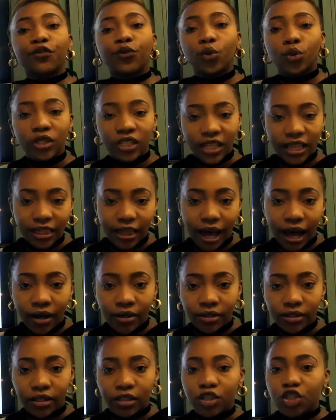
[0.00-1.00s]

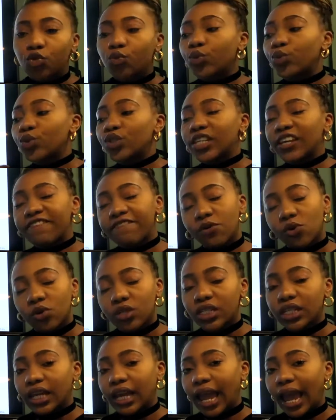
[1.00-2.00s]
40,000, so we'll say
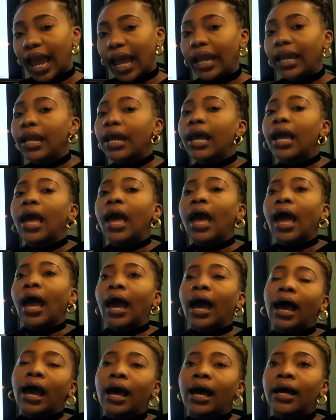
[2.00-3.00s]
40k.
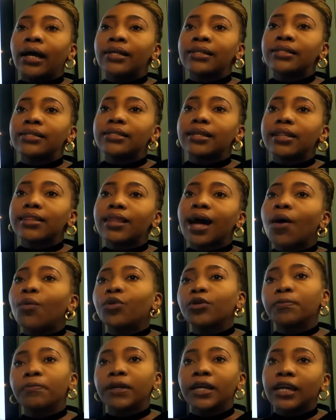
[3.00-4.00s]
And that
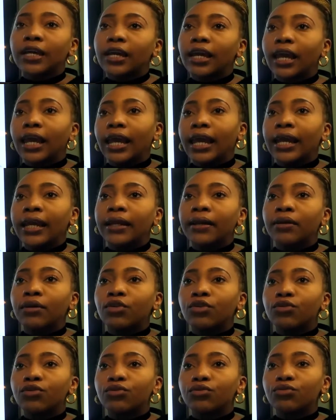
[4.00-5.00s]
would be
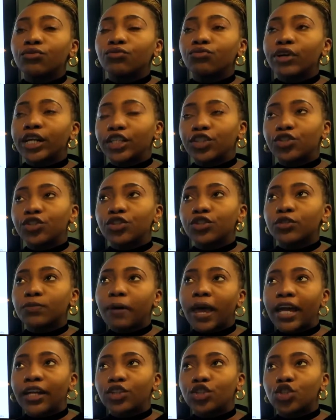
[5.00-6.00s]
in
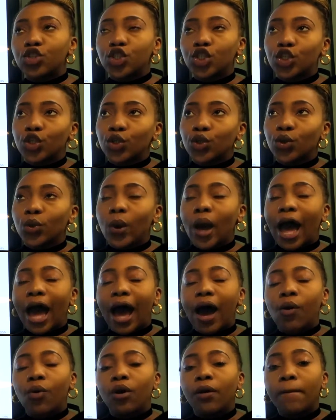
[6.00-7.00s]
retrospect to
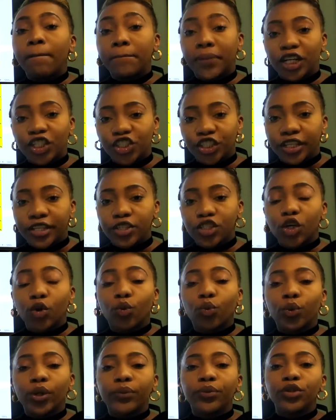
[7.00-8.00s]
our budget. So
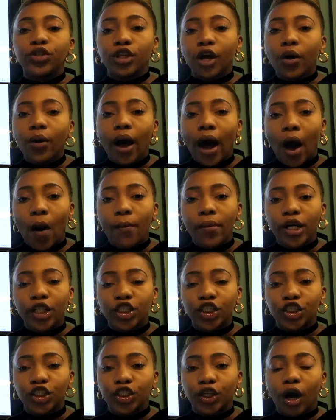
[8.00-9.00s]
we will know how
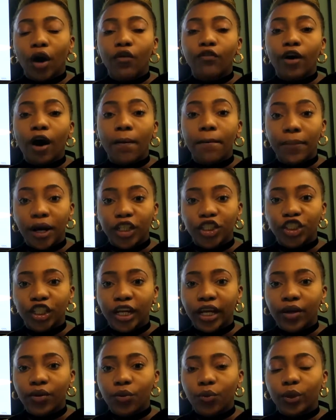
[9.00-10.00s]
much of our
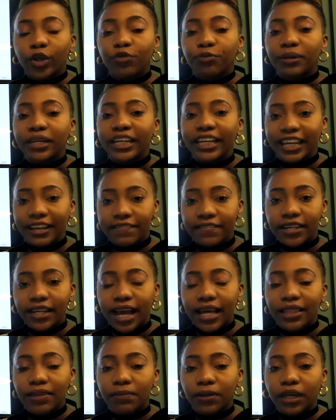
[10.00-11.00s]
budget we've been given
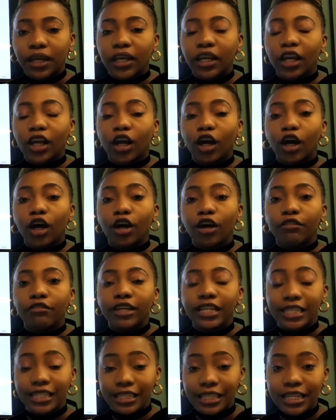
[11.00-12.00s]
at the beginning of a
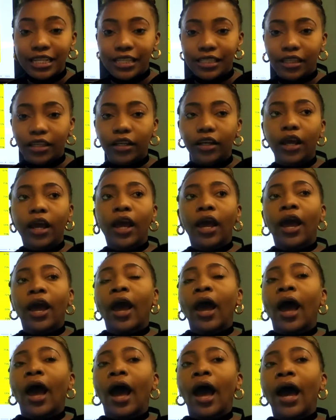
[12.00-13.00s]
season,
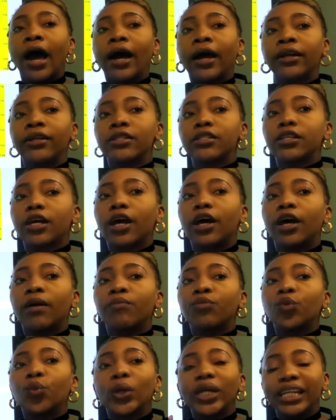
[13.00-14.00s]
and
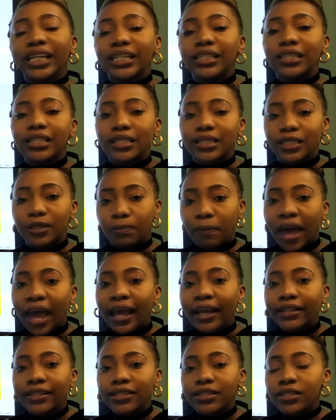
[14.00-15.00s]
we need to
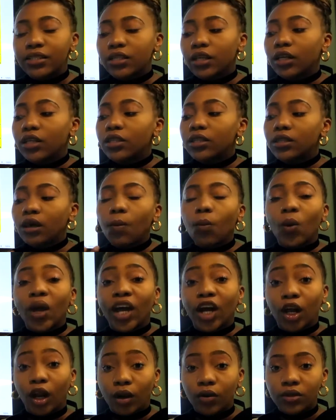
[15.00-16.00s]
spend
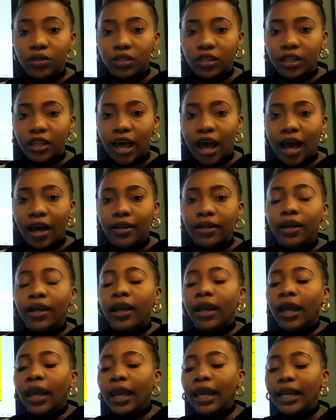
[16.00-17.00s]
somewhere close to that.
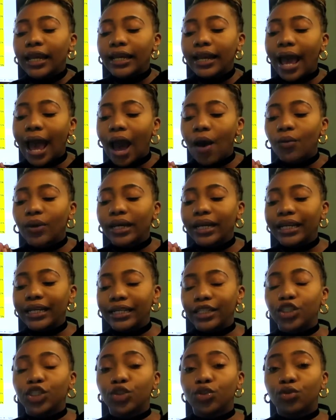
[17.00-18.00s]
In our
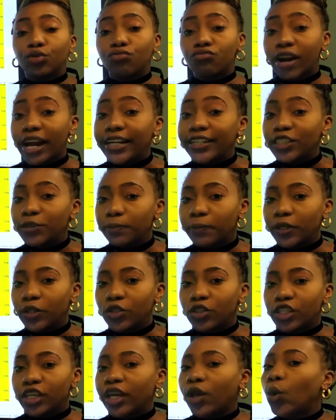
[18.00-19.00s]
initial range
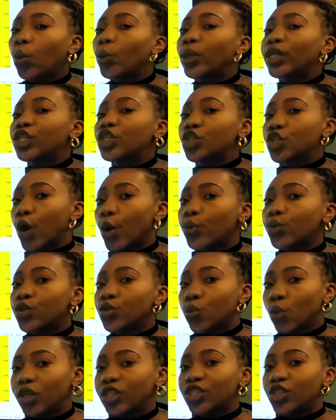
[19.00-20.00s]
building, we don't
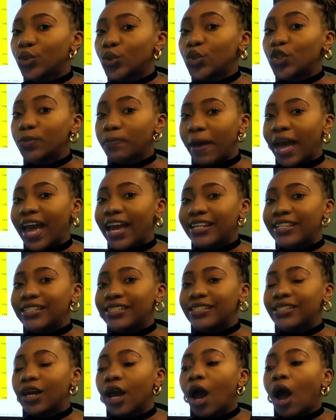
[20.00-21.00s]
want to
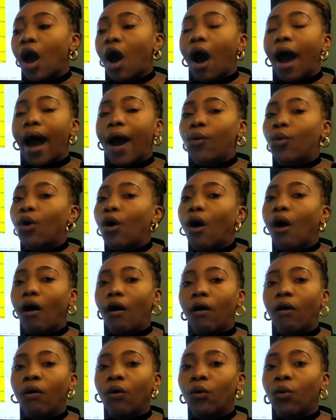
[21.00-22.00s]
spend our
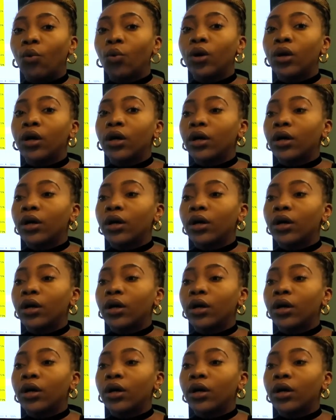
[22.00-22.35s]
whole